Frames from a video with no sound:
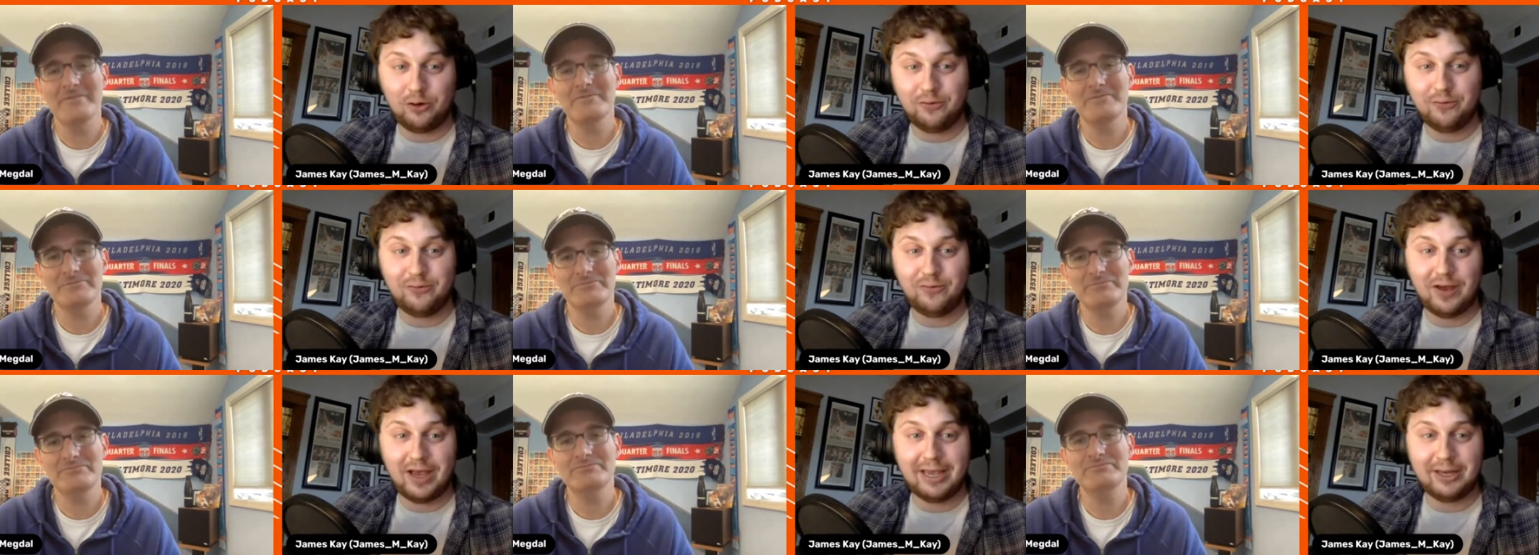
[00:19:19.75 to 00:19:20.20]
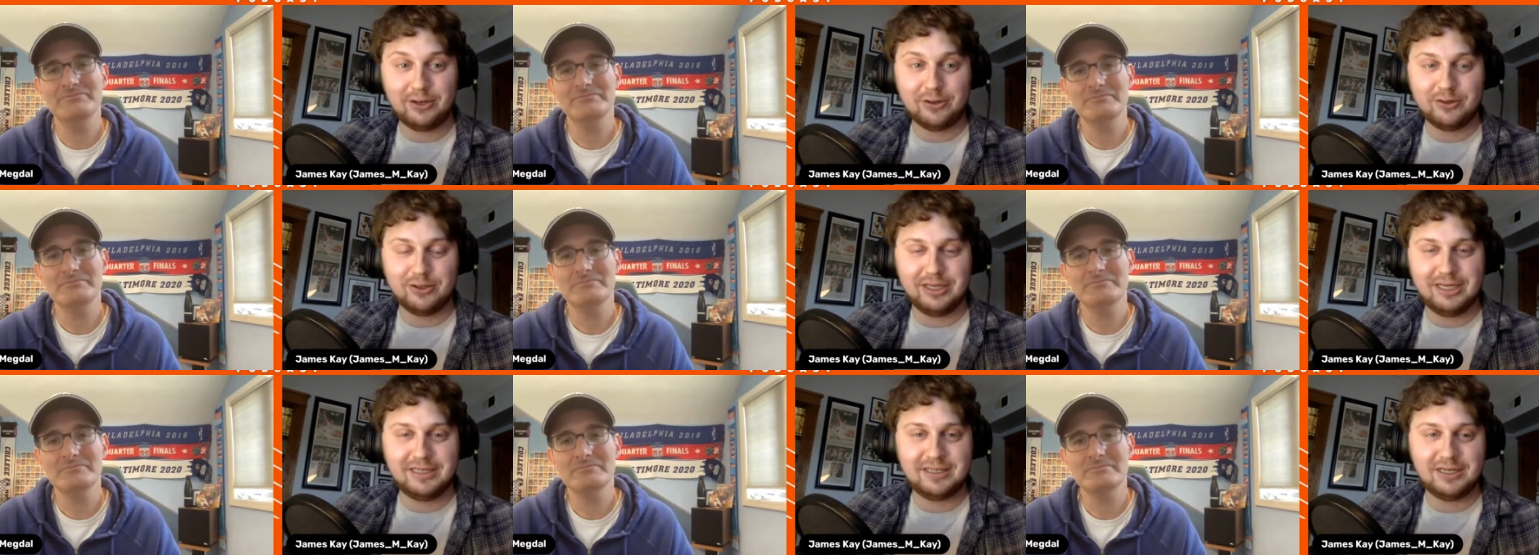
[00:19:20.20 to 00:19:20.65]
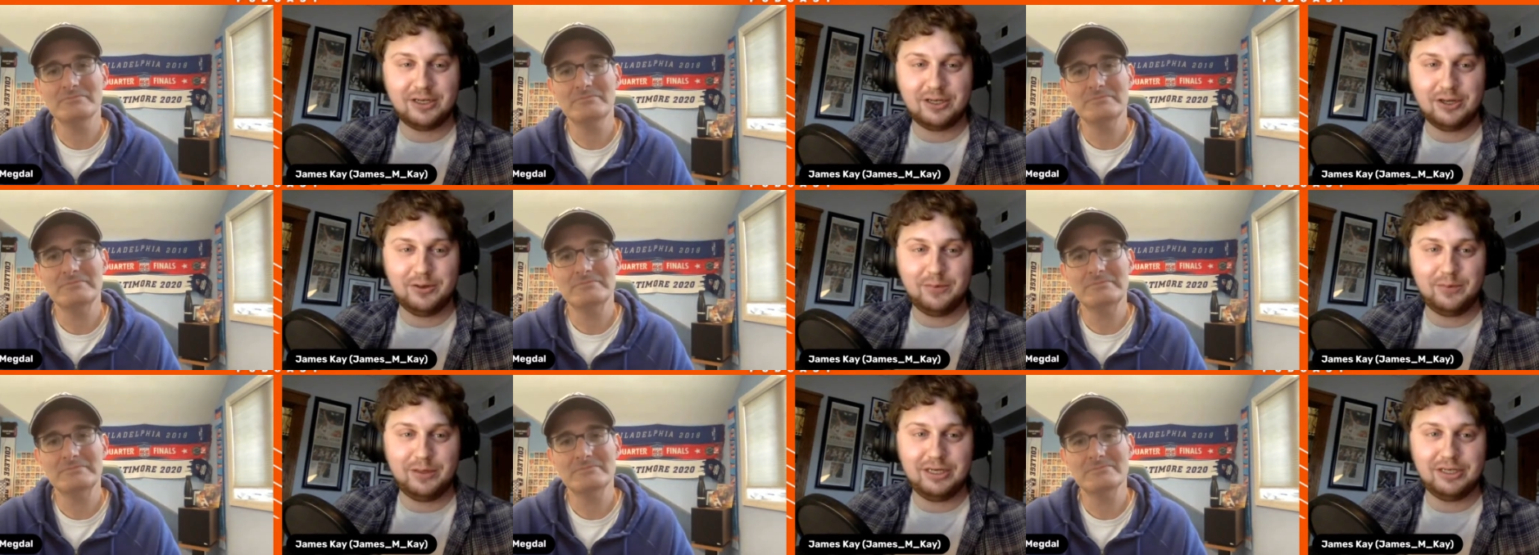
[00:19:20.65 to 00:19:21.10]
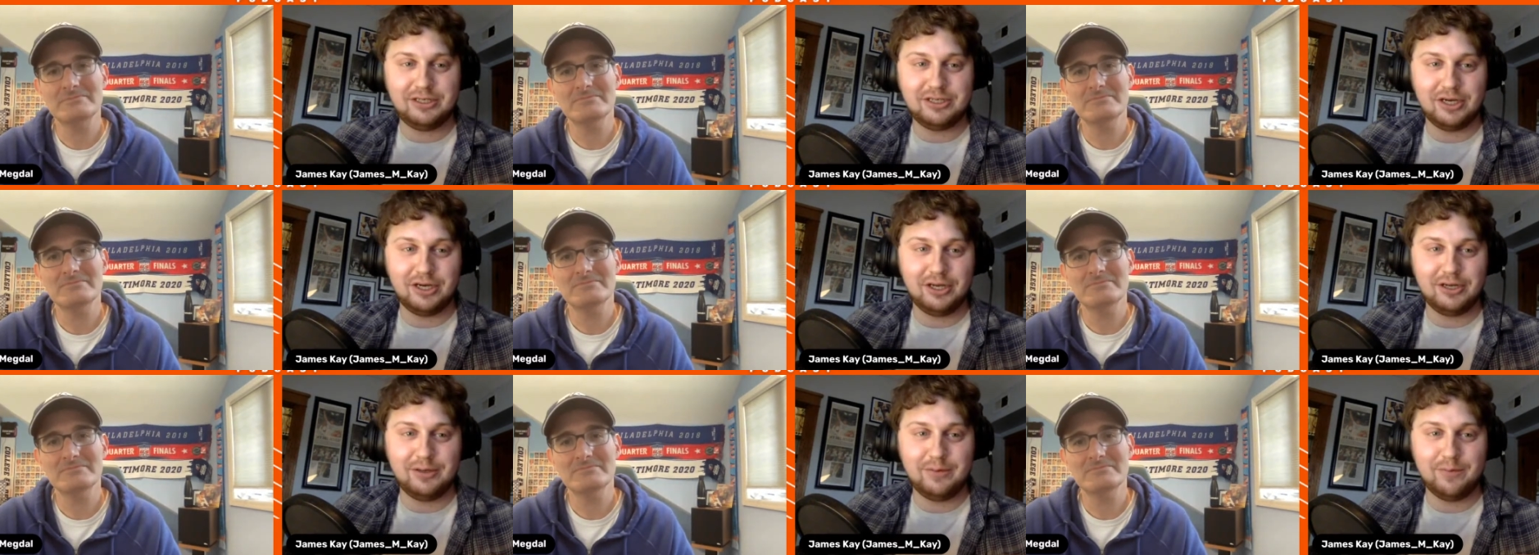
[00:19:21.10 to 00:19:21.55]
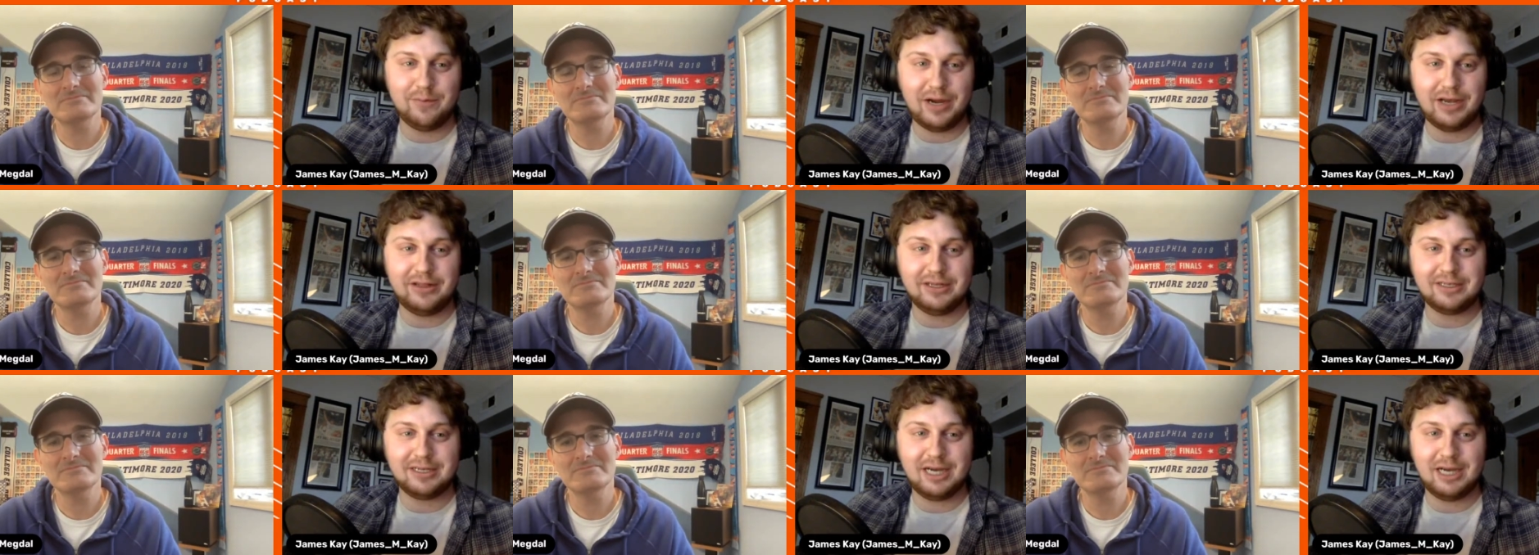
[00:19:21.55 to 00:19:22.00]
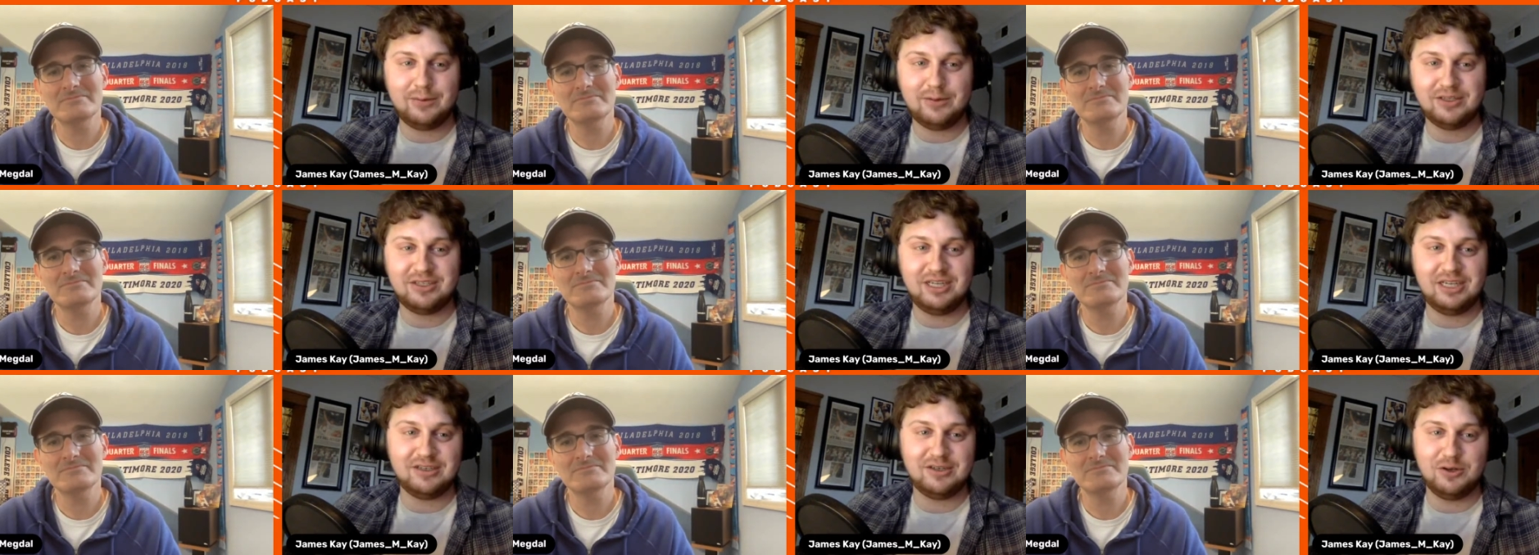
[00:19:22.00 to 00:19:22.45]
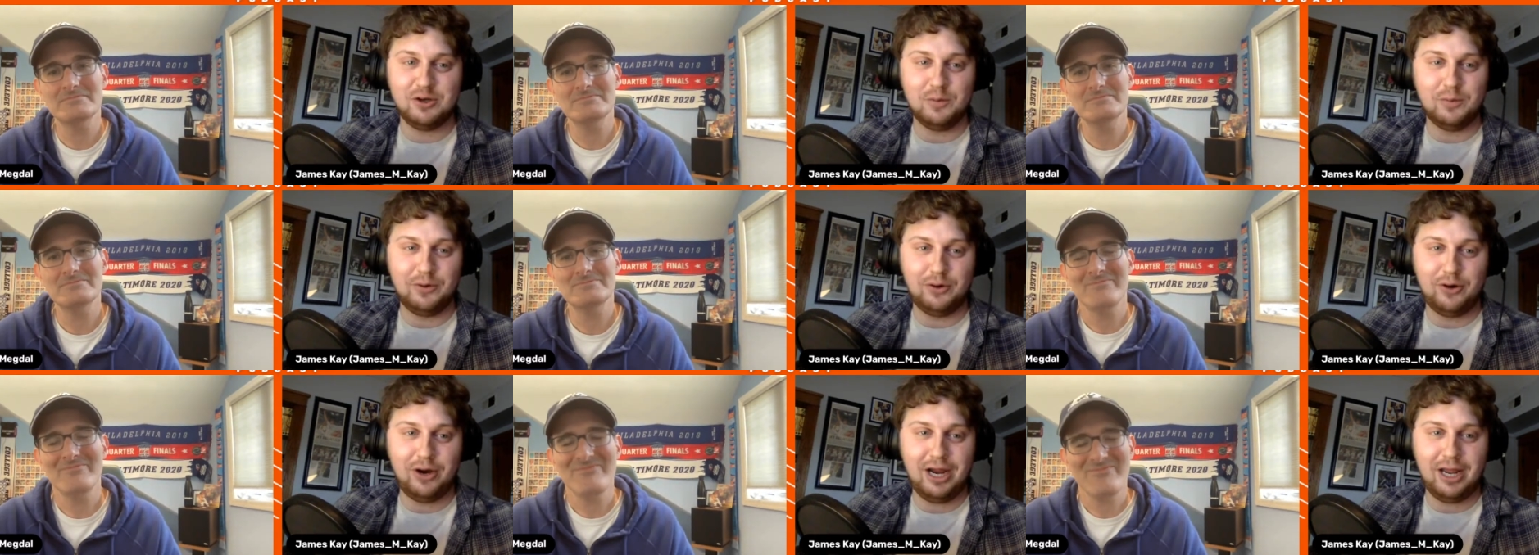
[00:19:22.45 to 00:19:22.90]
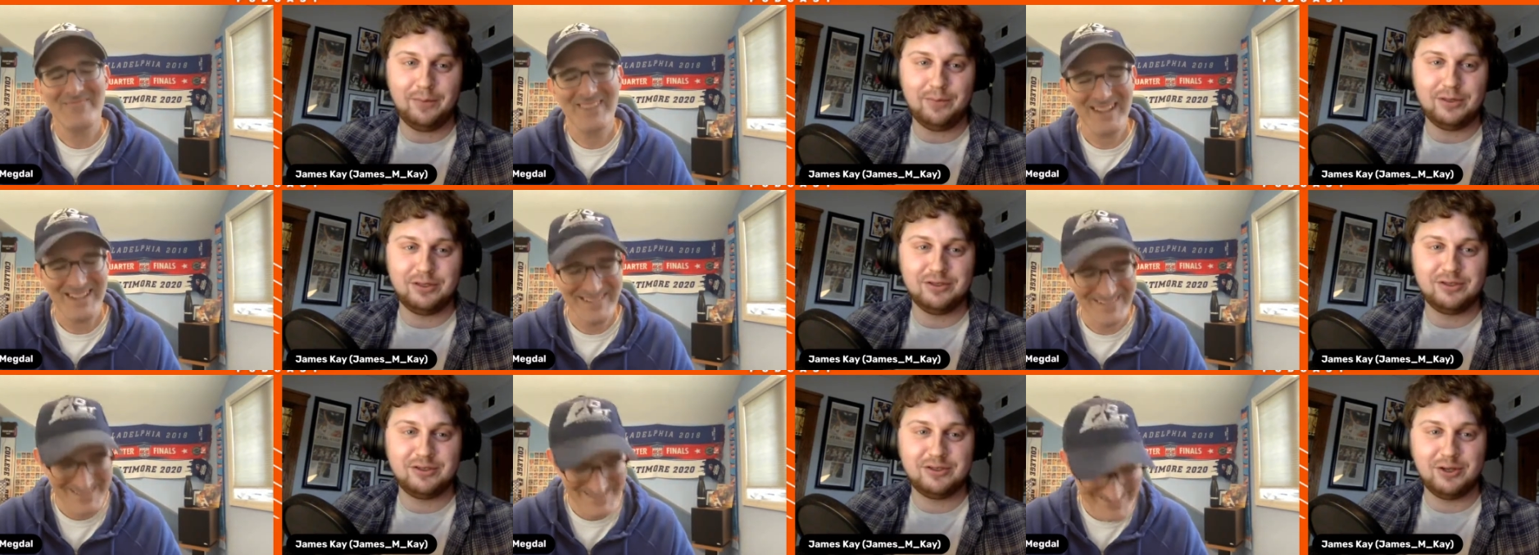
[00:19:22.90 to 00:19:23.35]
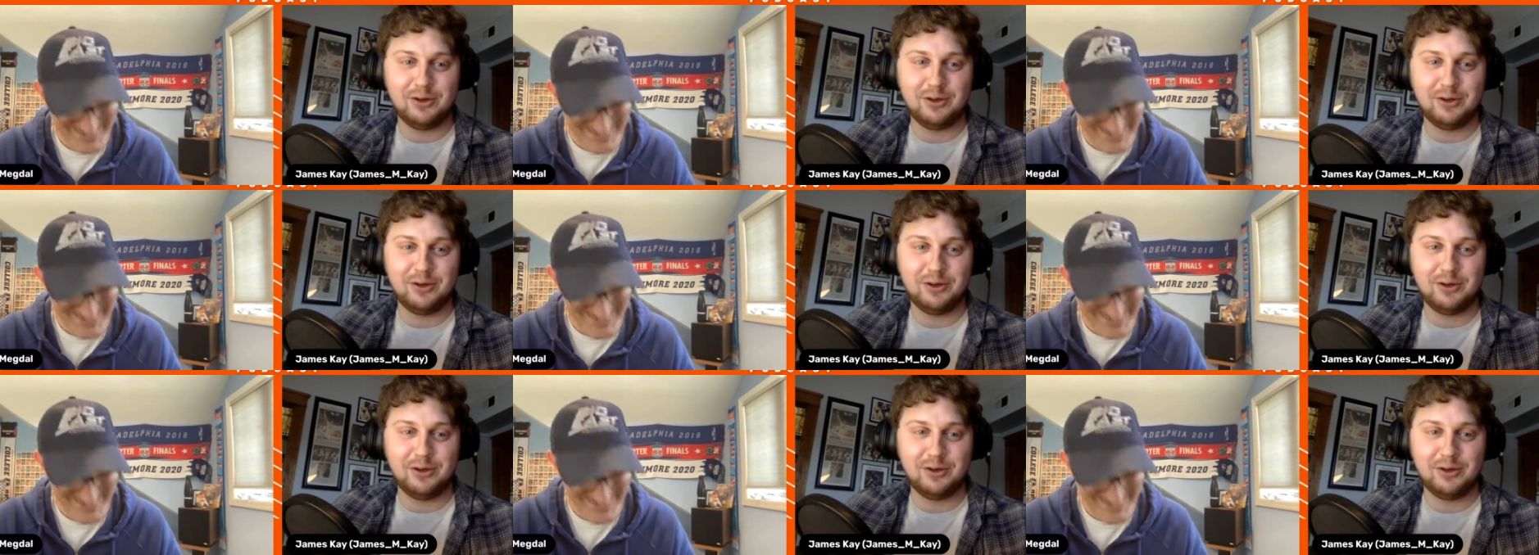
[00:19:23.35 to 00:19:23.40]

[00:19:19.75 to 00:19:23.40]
Speaker 1: Her final isn't going to be done by the time the season opener happens.